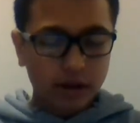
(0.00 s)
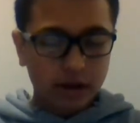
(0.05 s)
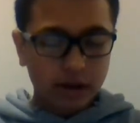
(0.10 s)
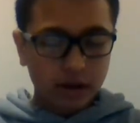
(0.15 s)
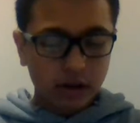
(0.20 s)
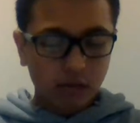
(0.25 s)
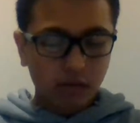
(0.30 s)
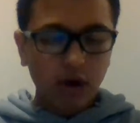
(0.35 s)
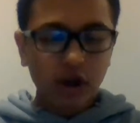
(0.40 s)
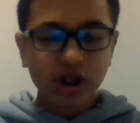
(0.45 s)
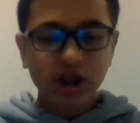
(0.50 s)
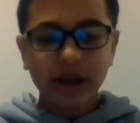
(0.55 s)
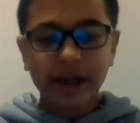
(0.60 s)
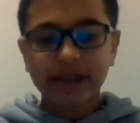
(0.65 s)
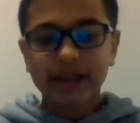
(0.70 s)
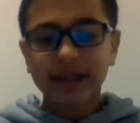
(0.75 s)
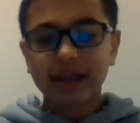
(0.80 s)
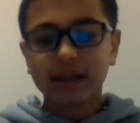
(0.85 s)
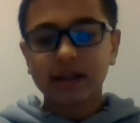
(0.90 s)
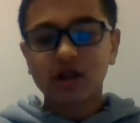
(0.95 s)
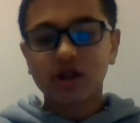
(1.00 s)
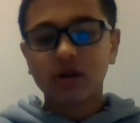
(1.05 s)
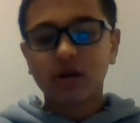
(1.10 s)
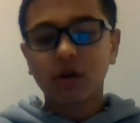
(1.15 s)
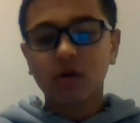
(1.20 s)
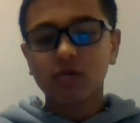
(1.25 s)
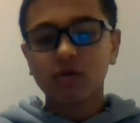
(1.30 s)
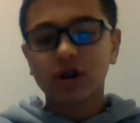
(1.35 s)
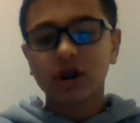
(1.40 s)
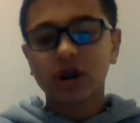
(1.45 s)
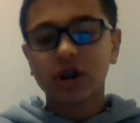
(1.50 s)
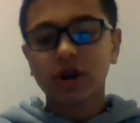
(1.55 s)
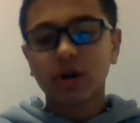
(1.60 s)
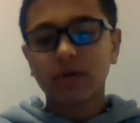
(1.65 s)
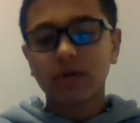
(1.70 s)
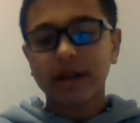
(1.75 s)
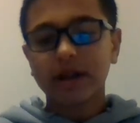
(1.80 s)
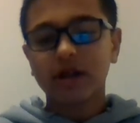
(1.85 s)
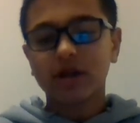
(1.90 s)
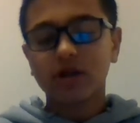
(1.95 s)
Russian, I think goes to show
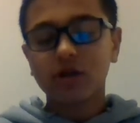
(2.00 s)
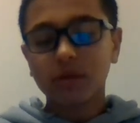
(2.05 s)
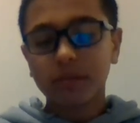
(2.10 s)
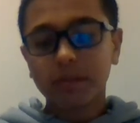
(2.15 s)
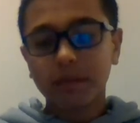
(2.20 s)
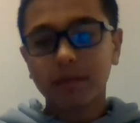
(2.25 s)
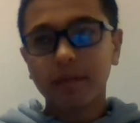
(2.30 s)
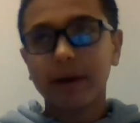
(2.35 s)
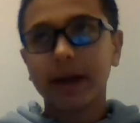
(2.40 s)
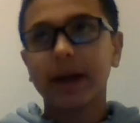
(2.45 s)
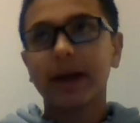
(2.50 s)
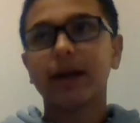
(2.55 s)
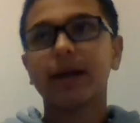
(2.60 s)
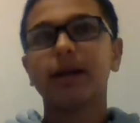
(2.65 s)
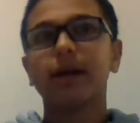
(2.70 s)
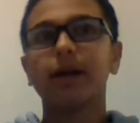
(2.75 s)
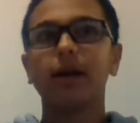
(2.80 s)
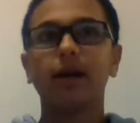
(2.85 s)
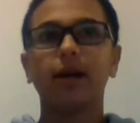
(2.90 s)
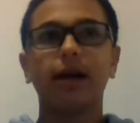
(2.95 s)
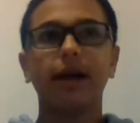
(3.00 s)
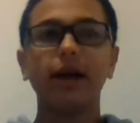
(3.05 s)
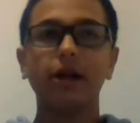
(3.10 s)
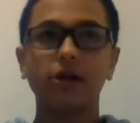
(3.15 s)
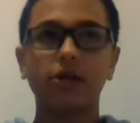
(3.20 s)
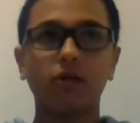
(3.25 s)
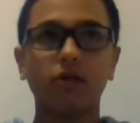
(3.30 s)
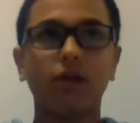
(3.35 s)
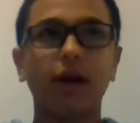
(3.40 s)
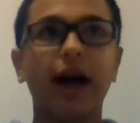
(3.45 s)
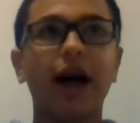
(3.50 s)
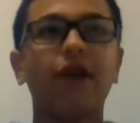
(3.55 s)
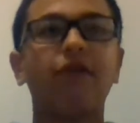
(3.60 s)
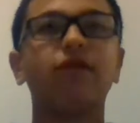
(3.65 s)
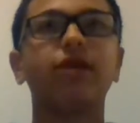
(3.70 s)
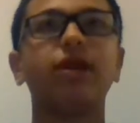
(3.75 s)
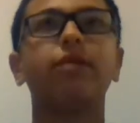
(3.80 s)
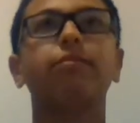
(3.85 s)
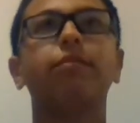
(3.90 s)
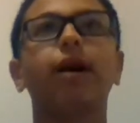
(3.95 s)
that Superman is
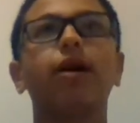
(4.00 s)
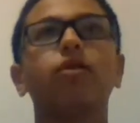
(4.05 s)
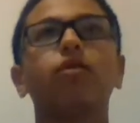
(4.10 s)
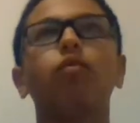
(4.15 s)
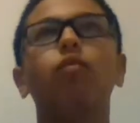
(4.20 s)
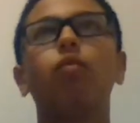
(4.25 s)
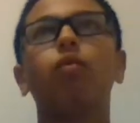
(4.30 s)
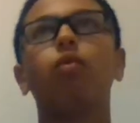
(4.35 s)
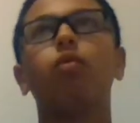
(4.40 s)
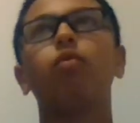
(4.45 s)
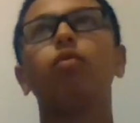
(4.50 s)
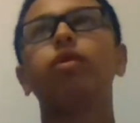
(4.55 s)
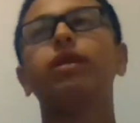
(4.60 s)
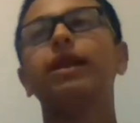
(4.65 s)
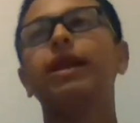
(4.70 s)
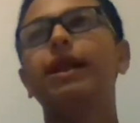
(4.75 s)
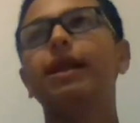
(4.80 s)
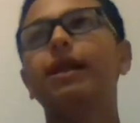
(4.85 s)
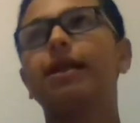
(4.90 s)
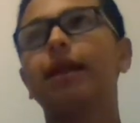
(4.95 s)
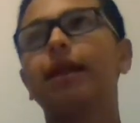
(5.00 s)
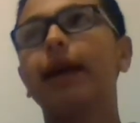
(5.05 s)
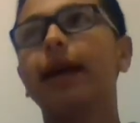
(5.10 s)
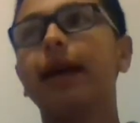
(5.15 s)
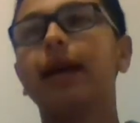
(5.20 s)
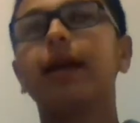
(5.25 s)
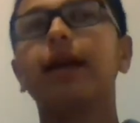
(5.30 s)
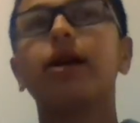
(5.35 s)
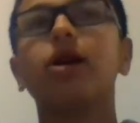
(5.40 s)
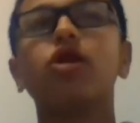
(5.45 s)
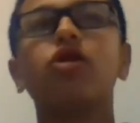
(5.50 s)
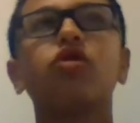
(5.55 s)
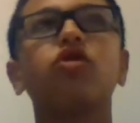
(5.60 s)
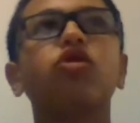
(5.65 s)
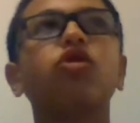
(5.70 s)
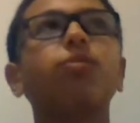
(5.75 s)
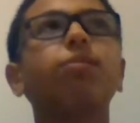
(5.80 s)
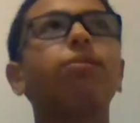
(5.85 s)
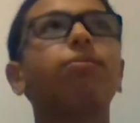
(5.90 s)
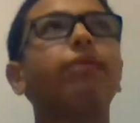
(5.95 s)
crafted by the world he's in.
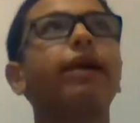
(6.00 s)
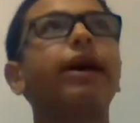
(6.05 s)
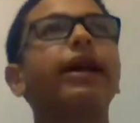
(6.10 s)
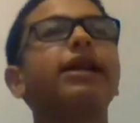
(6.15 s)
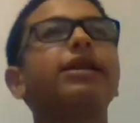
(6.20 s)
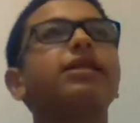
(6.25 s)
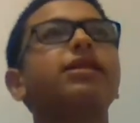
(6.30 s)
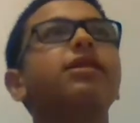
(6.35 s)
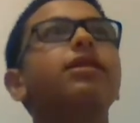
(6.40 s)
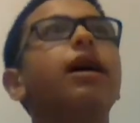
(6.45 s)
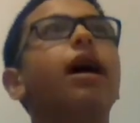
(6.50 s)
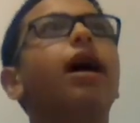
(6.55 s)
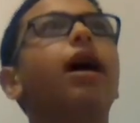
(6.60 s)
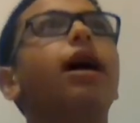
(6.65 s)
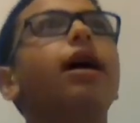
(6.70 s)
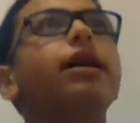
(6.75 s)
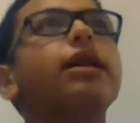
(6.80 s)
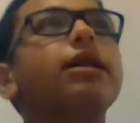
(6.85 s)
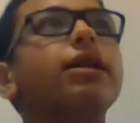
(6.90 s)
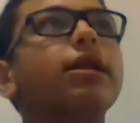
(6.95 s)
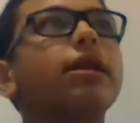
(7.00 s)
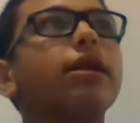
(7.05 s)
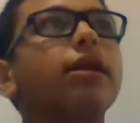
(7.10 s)
Superman is not